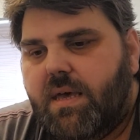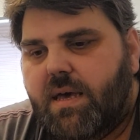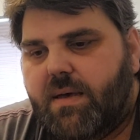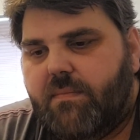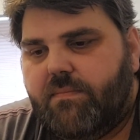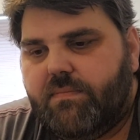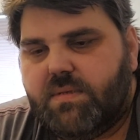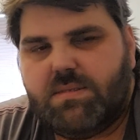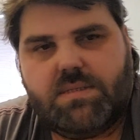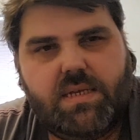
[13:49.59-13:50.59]

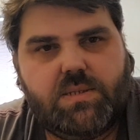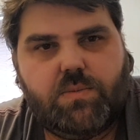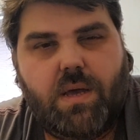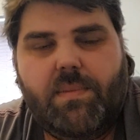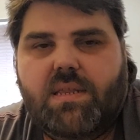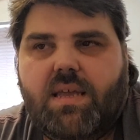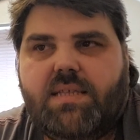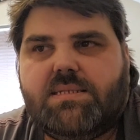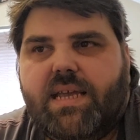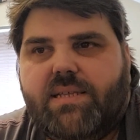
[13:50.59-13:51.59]
It sounds
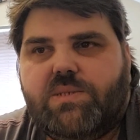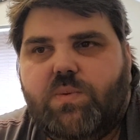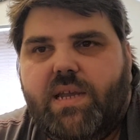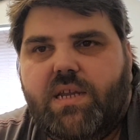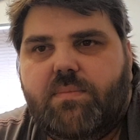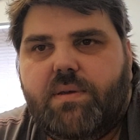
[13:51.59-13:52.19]
weird,